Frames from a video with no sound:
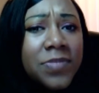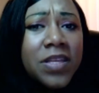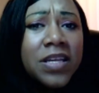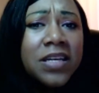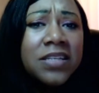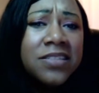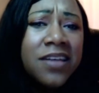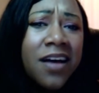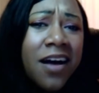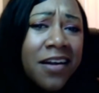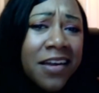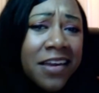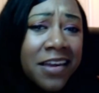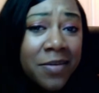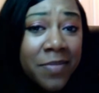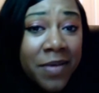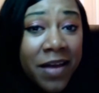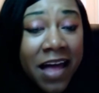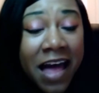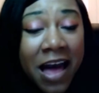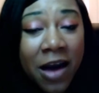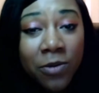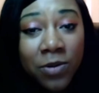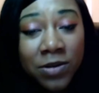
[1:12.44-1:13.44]
talking about
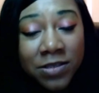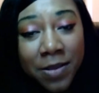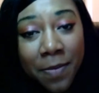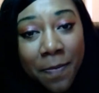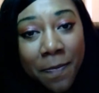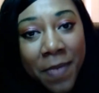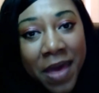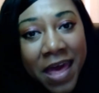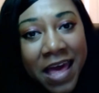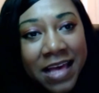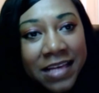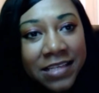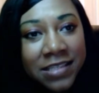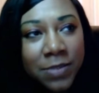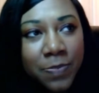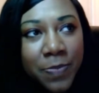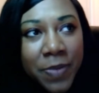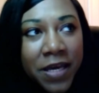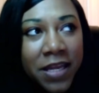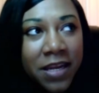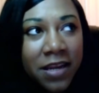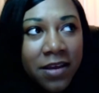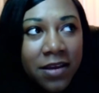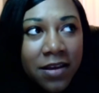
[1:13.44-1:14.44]
how it was a mess,
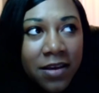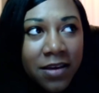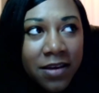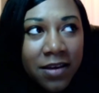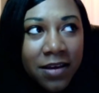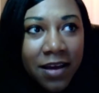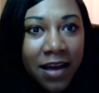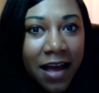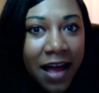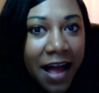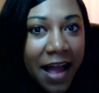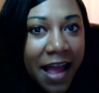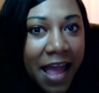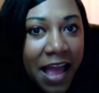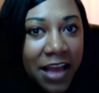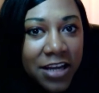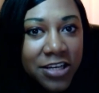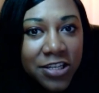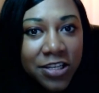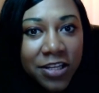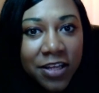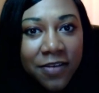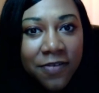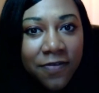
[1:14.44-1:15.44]
but I
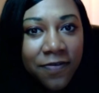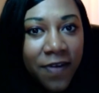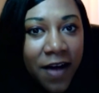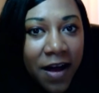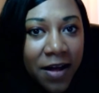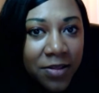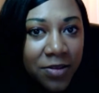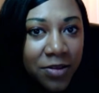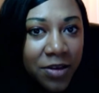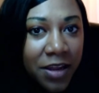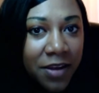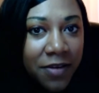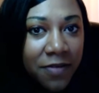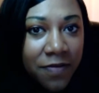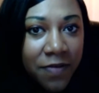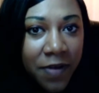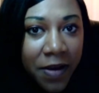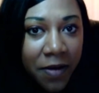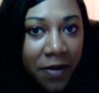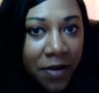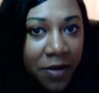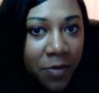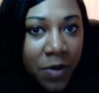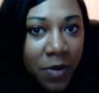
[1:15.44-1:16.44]
actually followed it
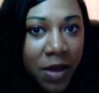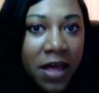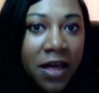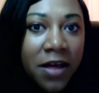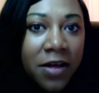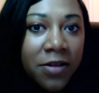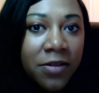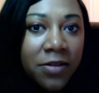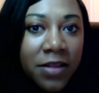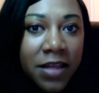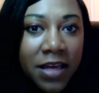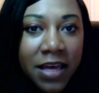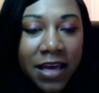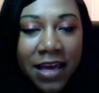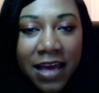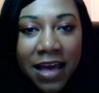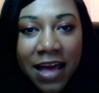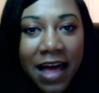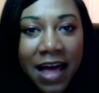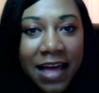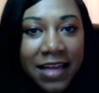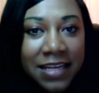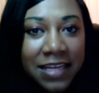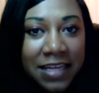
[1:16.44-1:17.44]
very well.
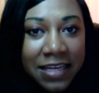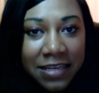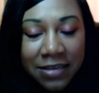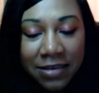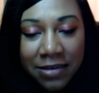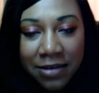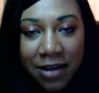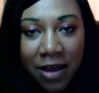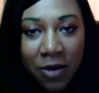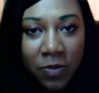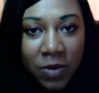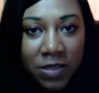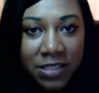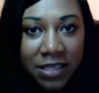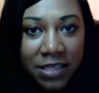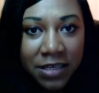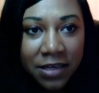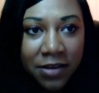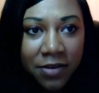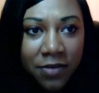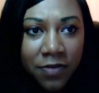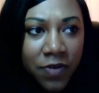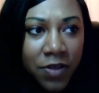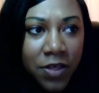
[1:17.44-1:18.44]
I wasn't
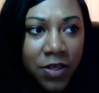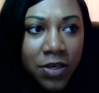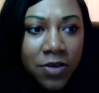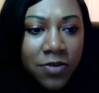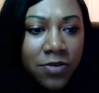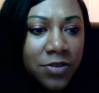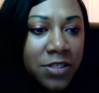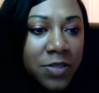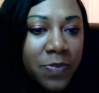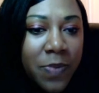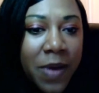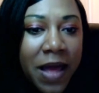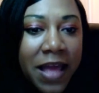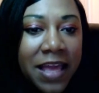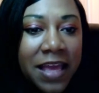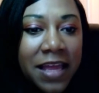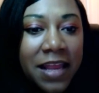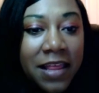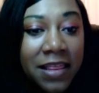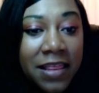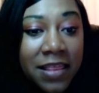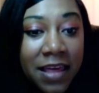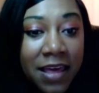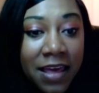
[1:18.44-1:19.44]
confused by
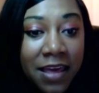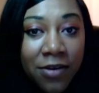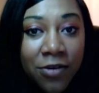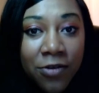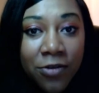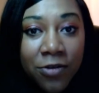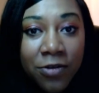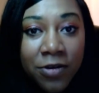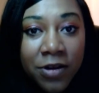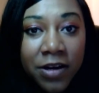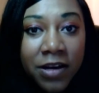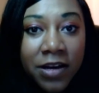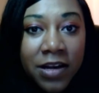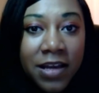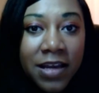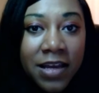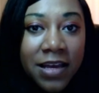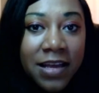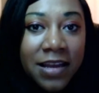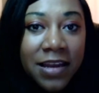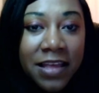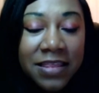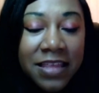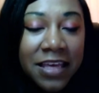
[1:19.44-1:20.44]
anything, or
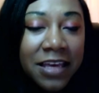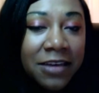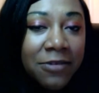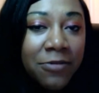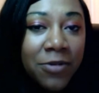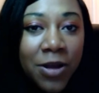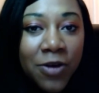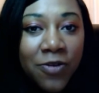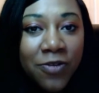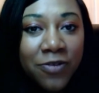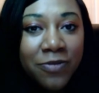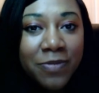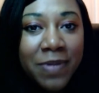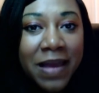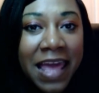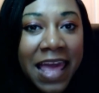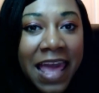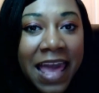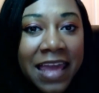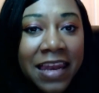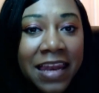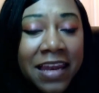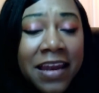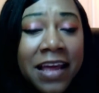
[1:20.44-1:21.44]
nothing went over my
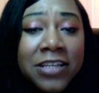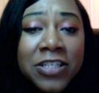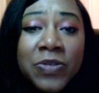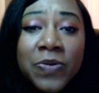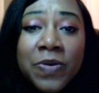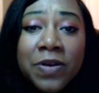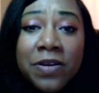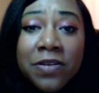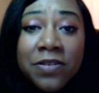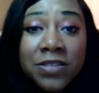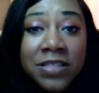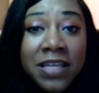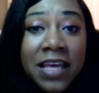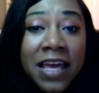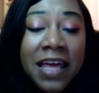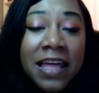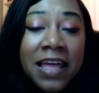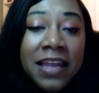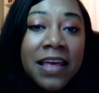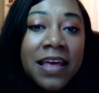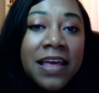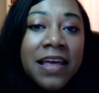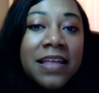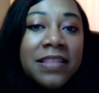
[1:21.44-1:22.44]
head. And I do understand
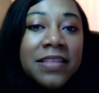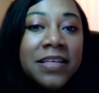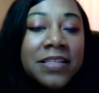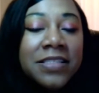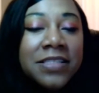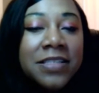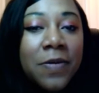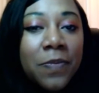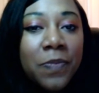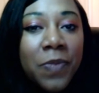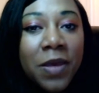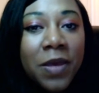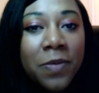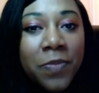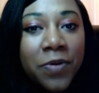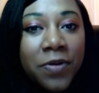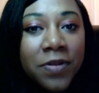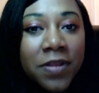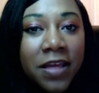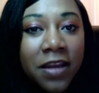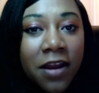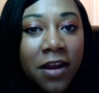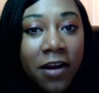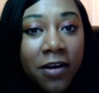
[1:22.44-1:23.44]
that some people
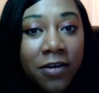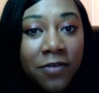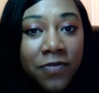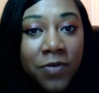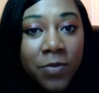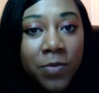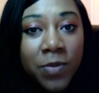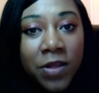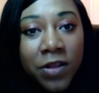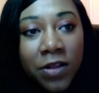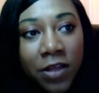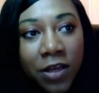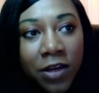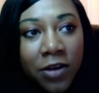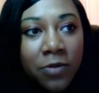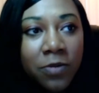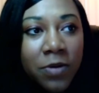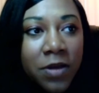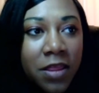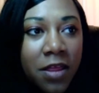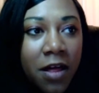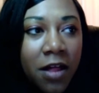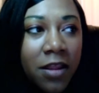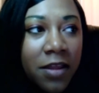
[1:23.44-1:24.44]
that aren't familiar
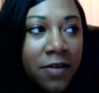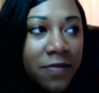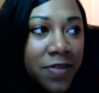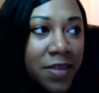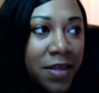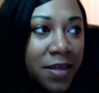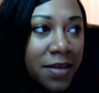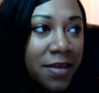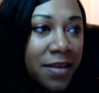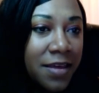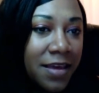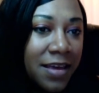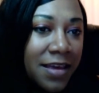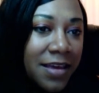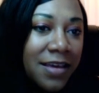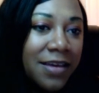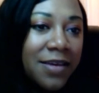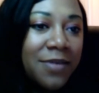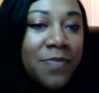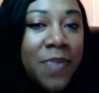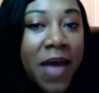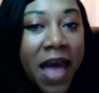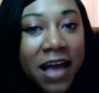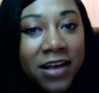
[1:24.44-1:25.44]
with all of the
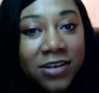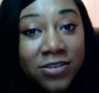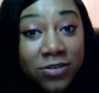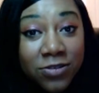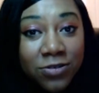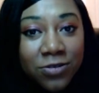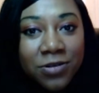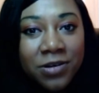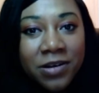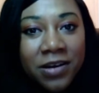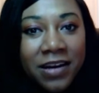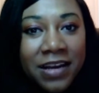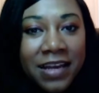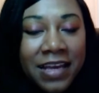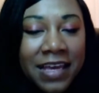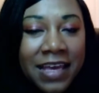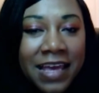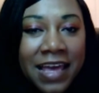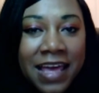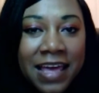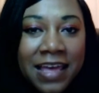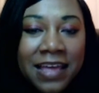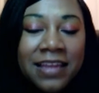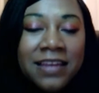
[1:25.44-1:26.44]

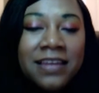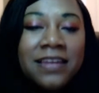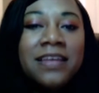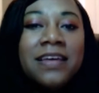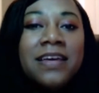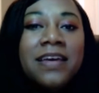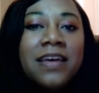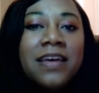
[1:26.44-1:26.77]
backstory and